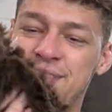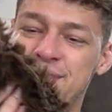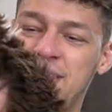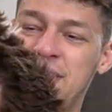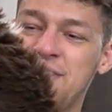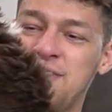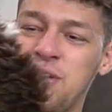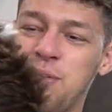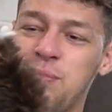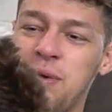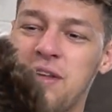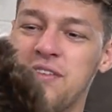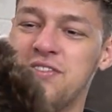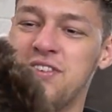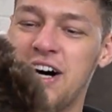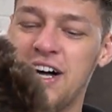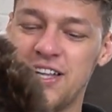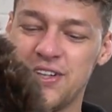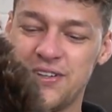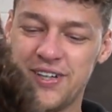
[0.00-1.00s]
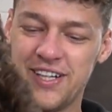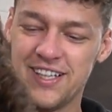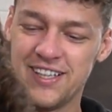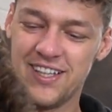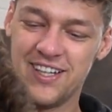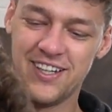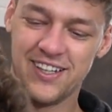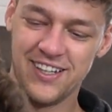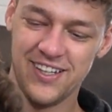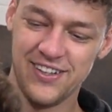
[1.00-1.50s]
If you've been following
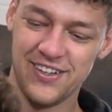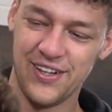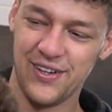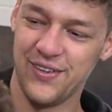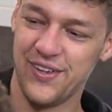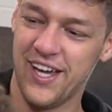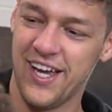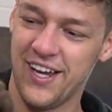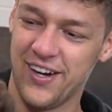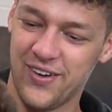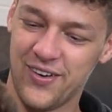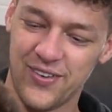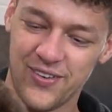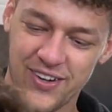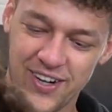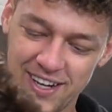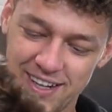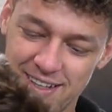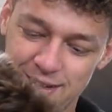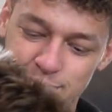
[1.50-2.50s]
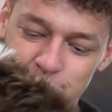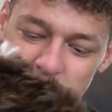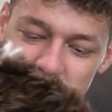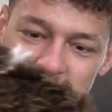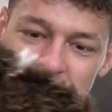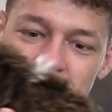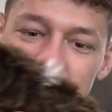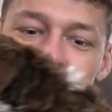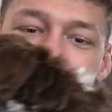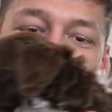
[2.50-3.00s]
along, you know that already,
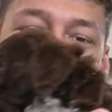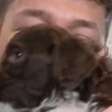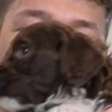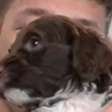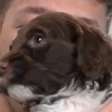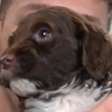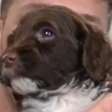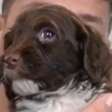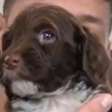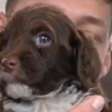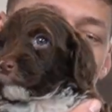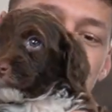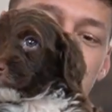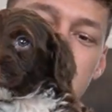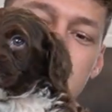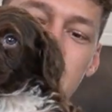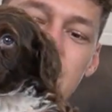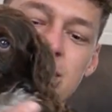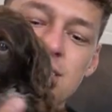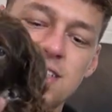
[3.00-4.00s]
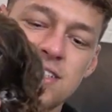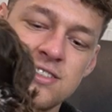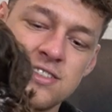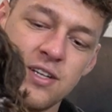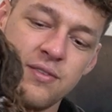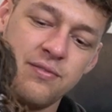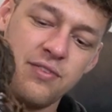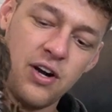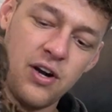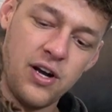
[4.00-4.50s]
but again, just
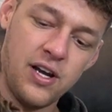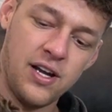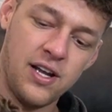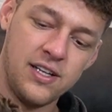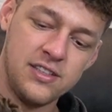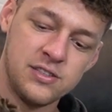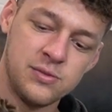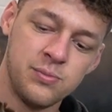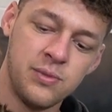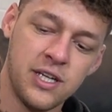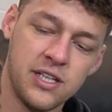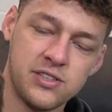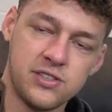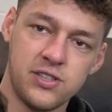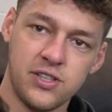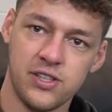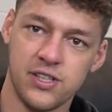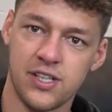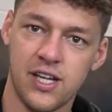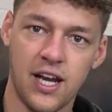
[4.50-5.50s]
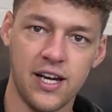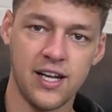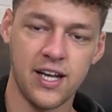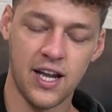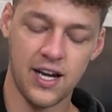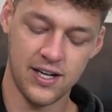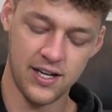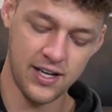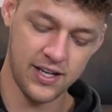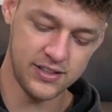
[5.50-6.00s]
a very nice mixture. Kind of
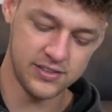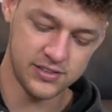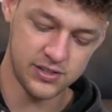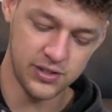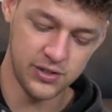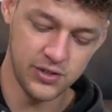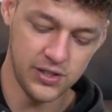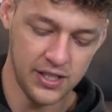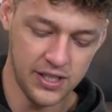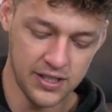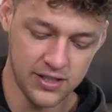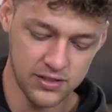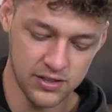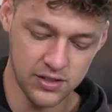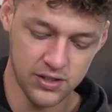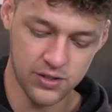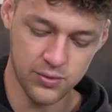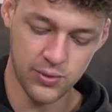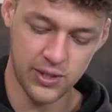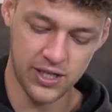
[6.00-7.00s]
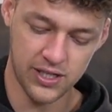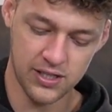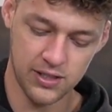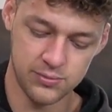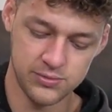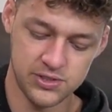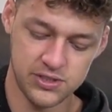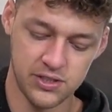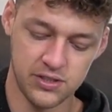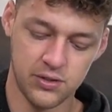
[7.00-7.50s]
got a nice unique look when it
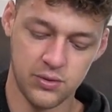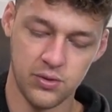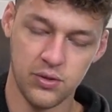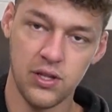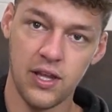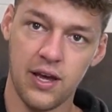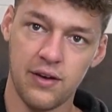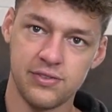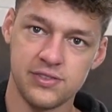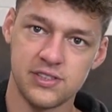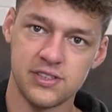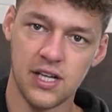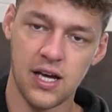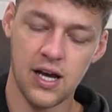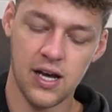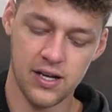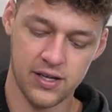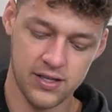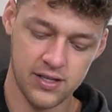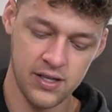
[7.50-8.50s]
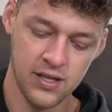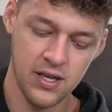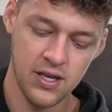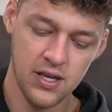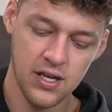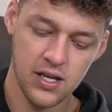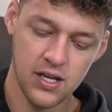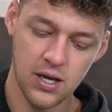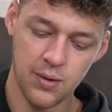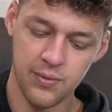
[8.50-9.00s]
comes to the left sock
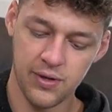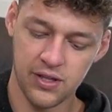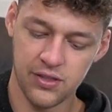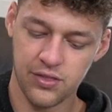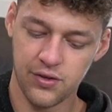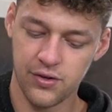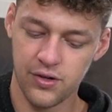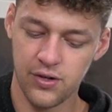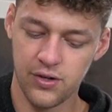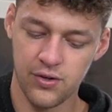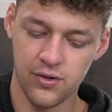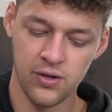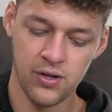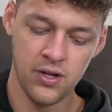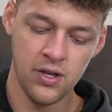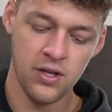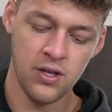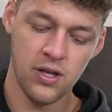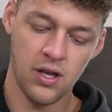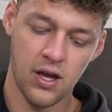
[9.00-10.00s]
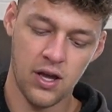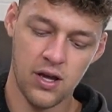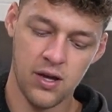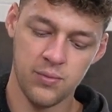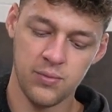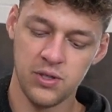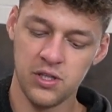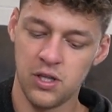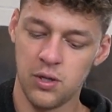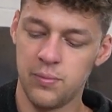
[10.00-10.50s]
coming through, a
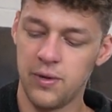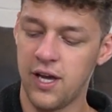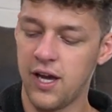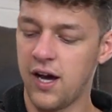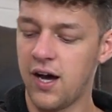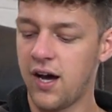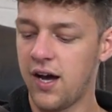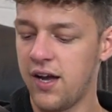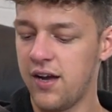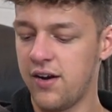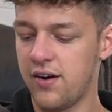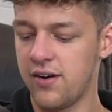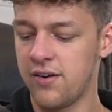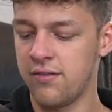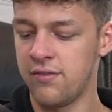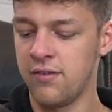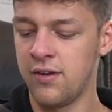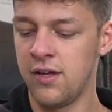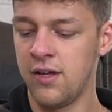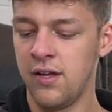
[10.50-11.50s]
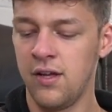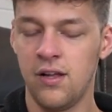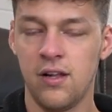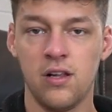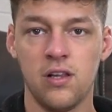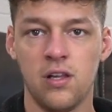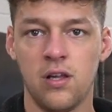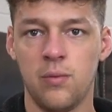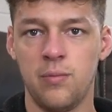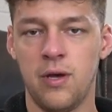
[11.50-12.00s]
little bit higher,
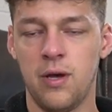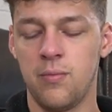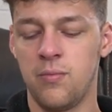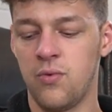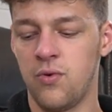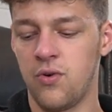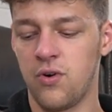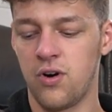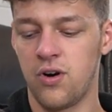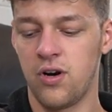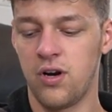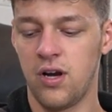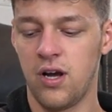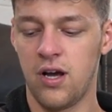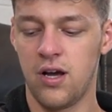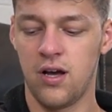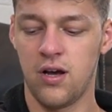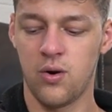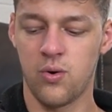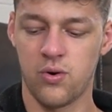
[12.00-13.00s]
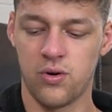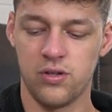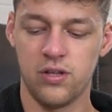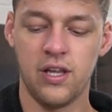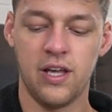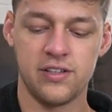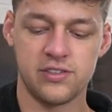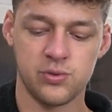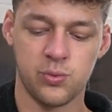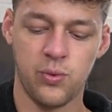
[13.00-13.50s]
a little bit more or
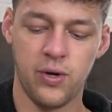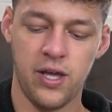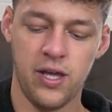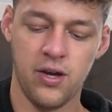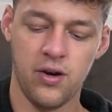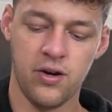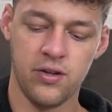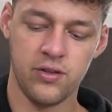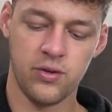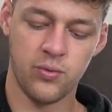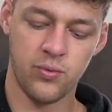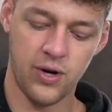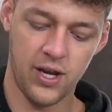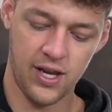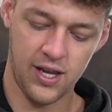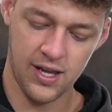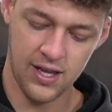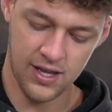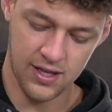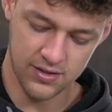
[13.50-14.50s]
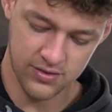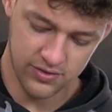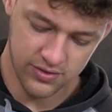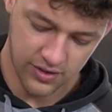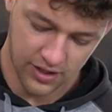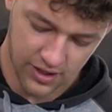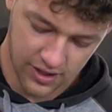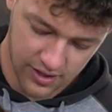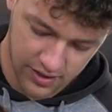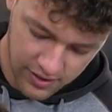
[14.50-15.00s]
less white on the right hand
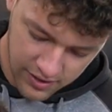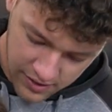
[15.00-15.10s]
side.